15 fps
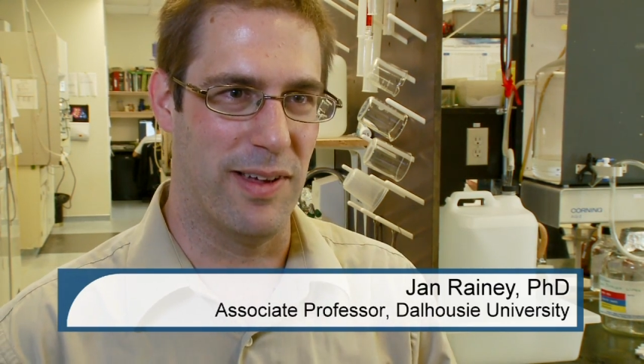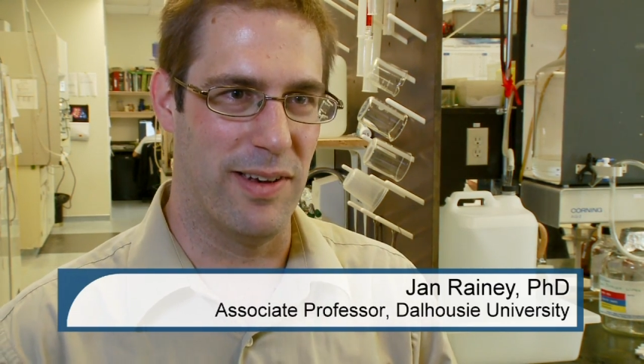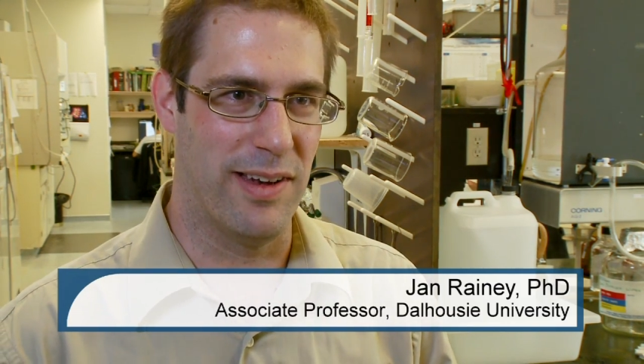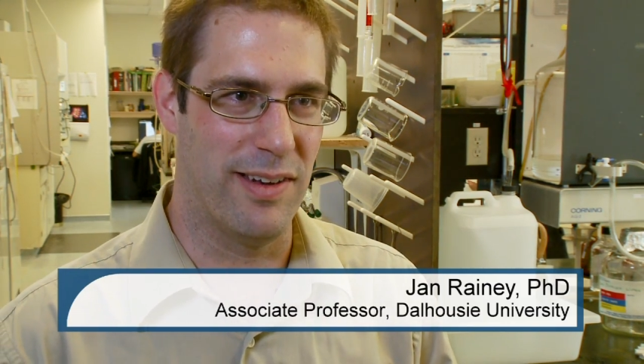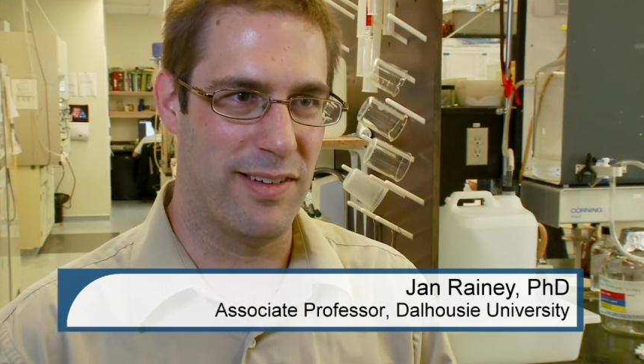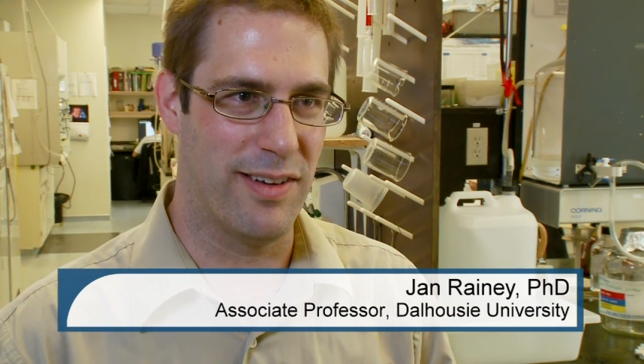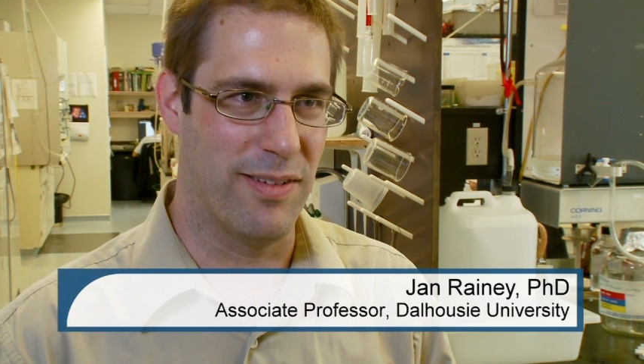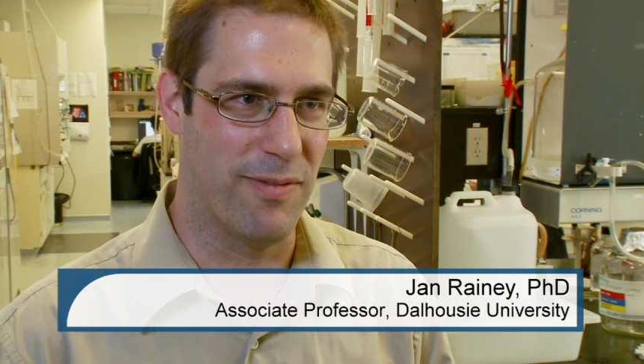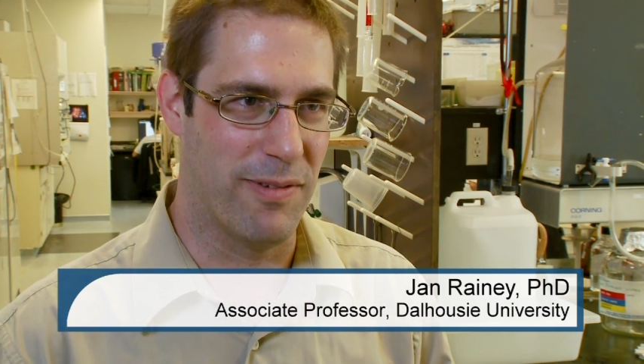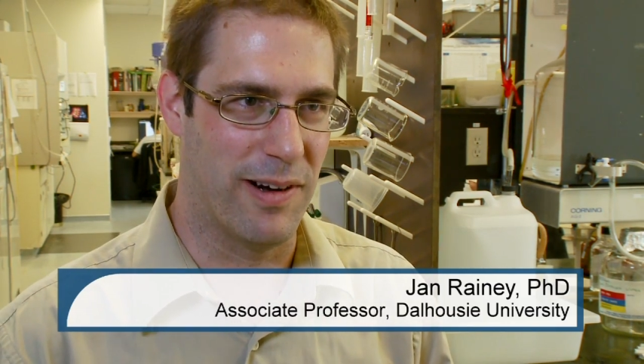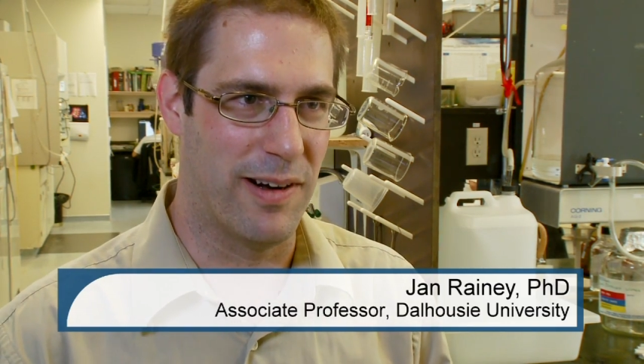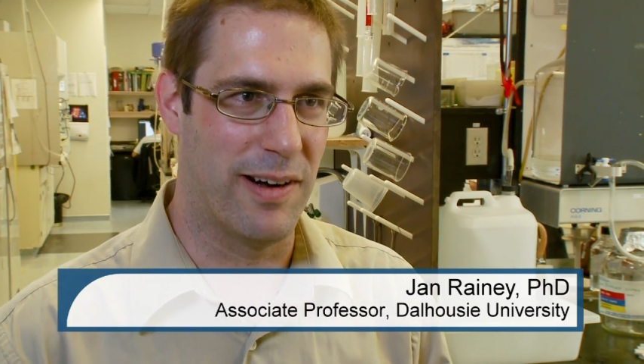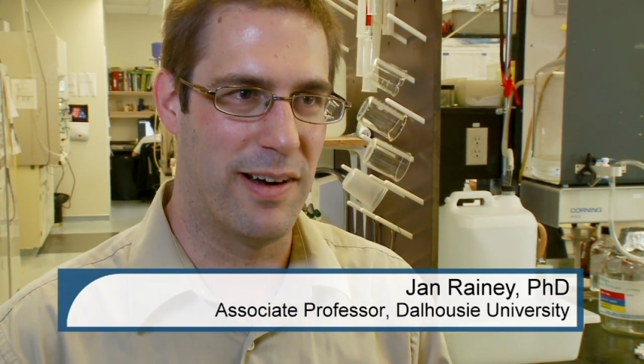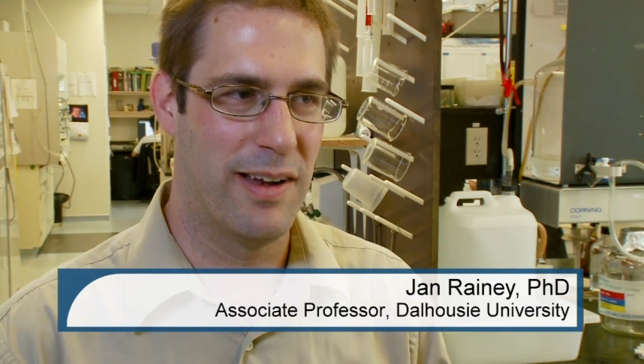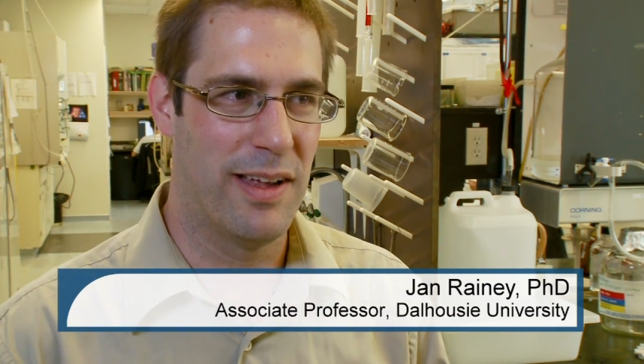Foundation
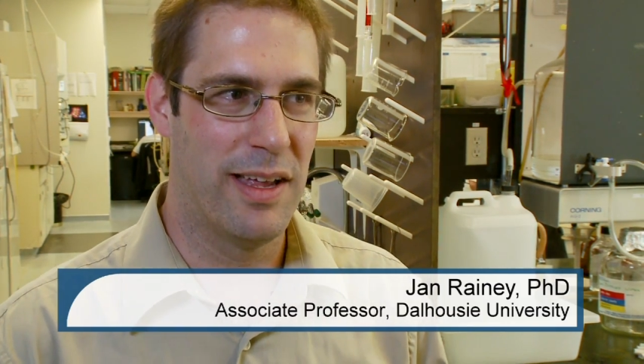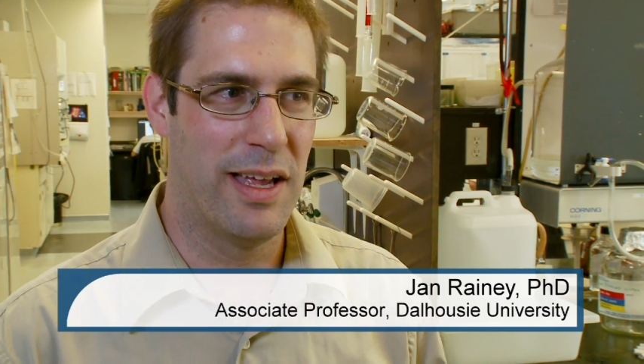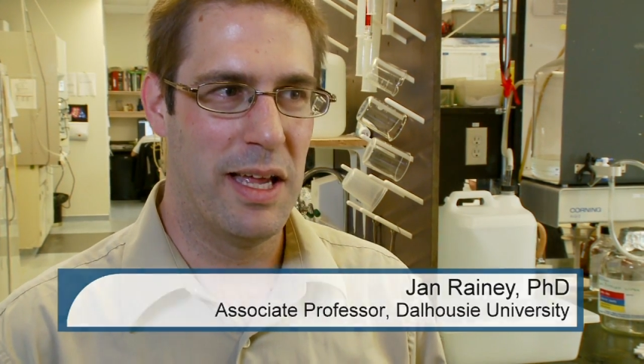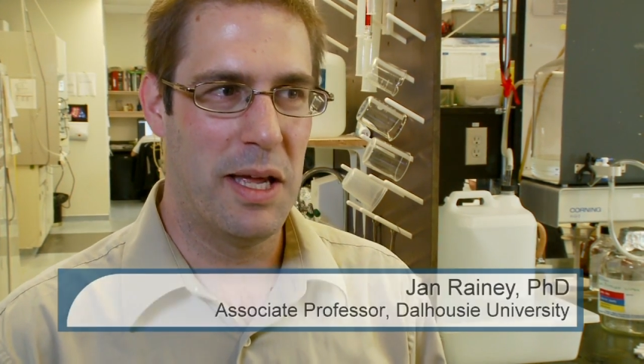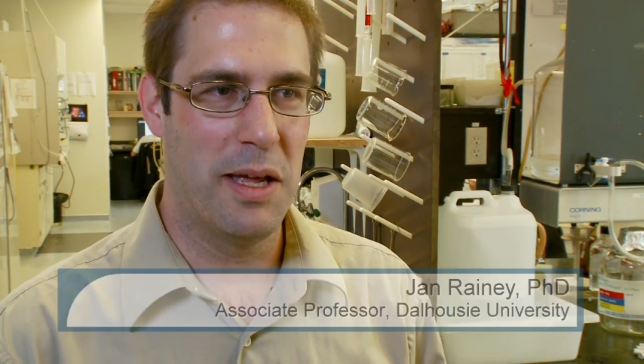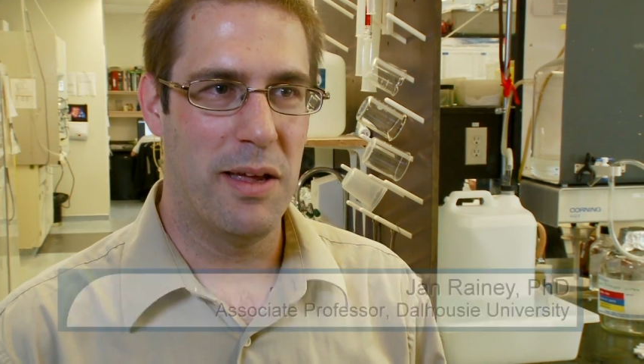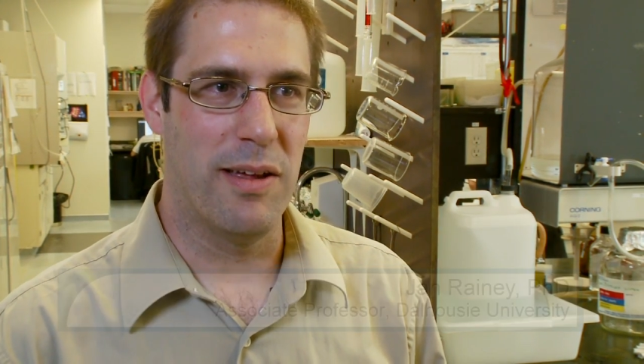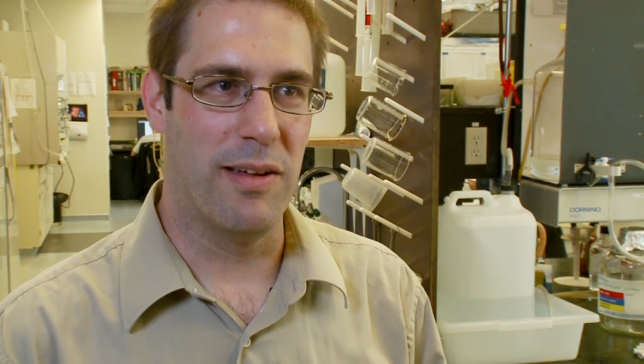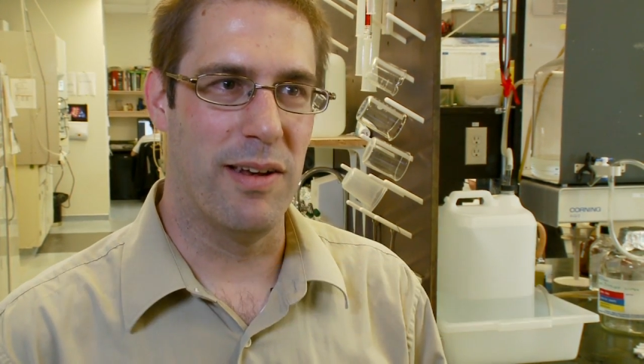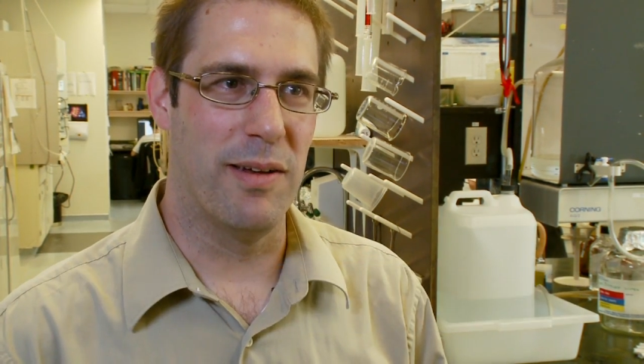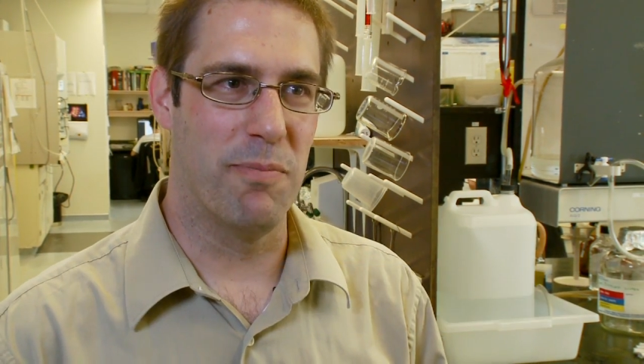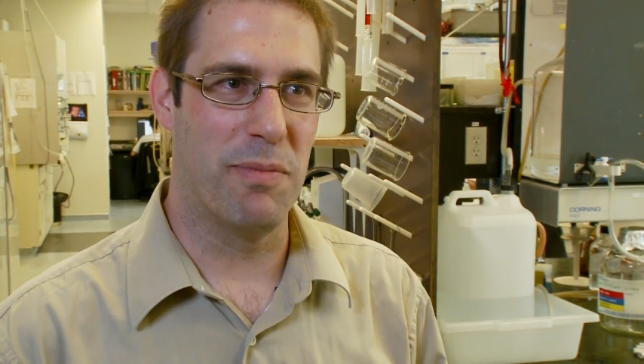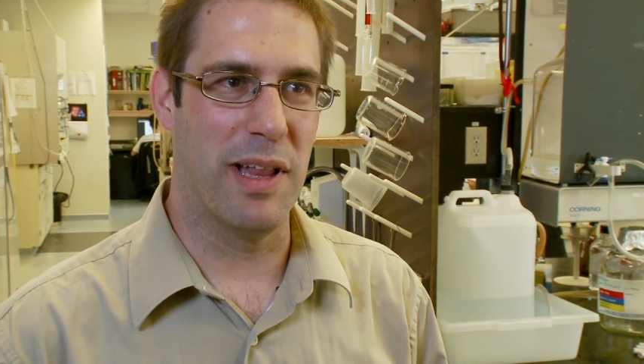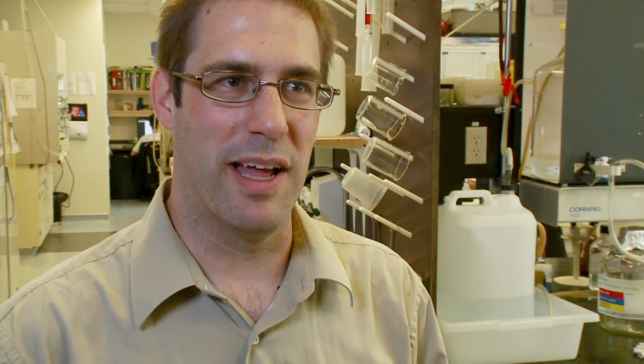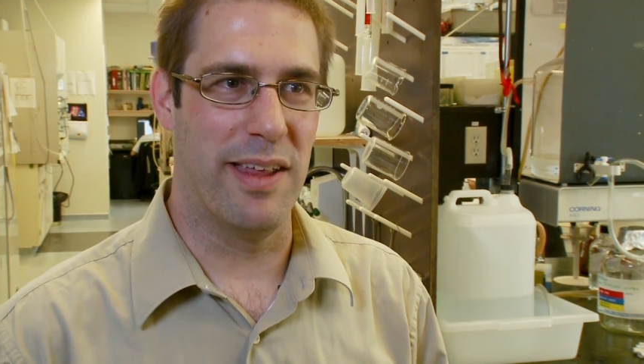where you know, it
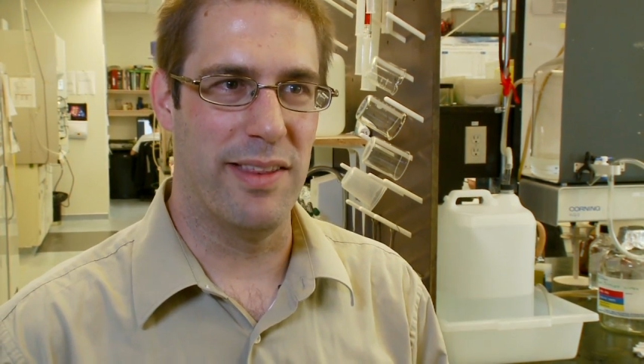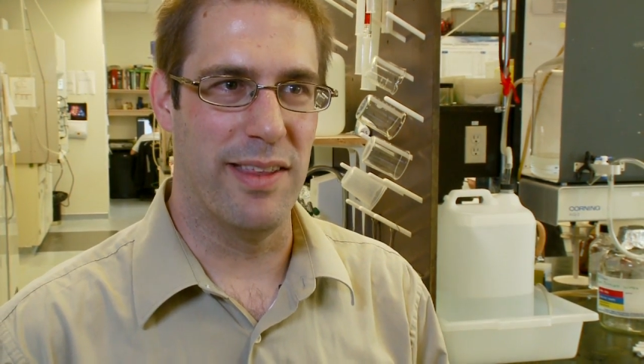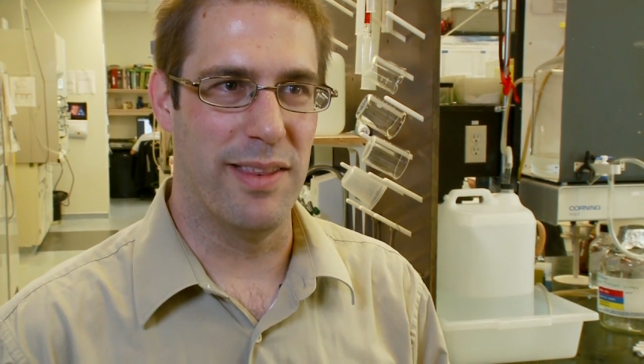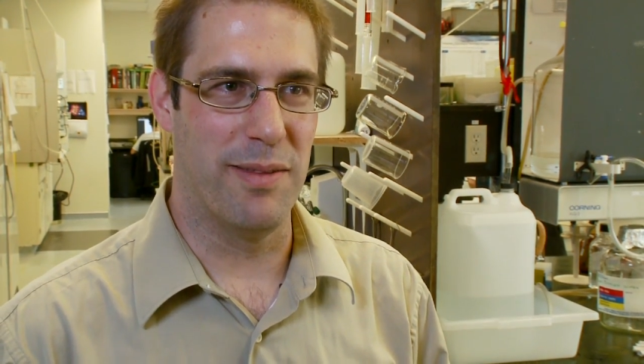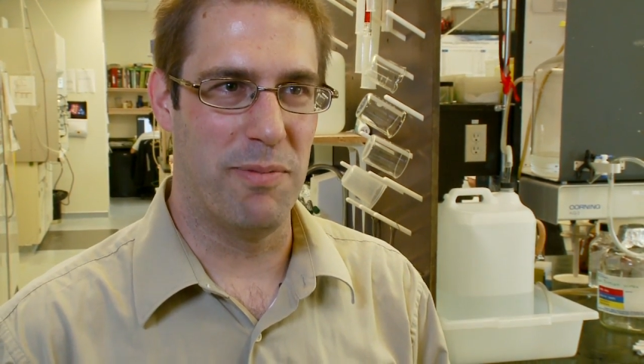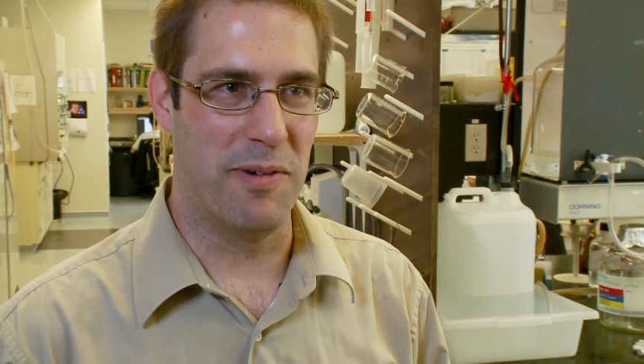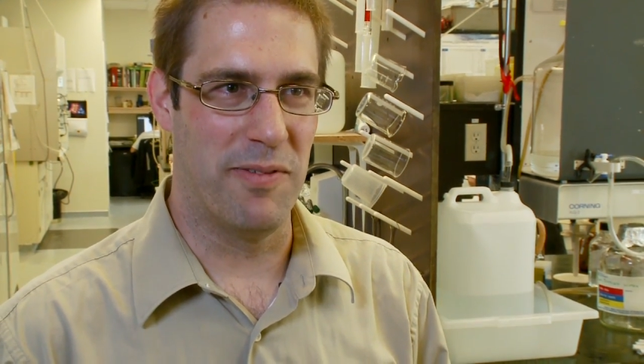implied that the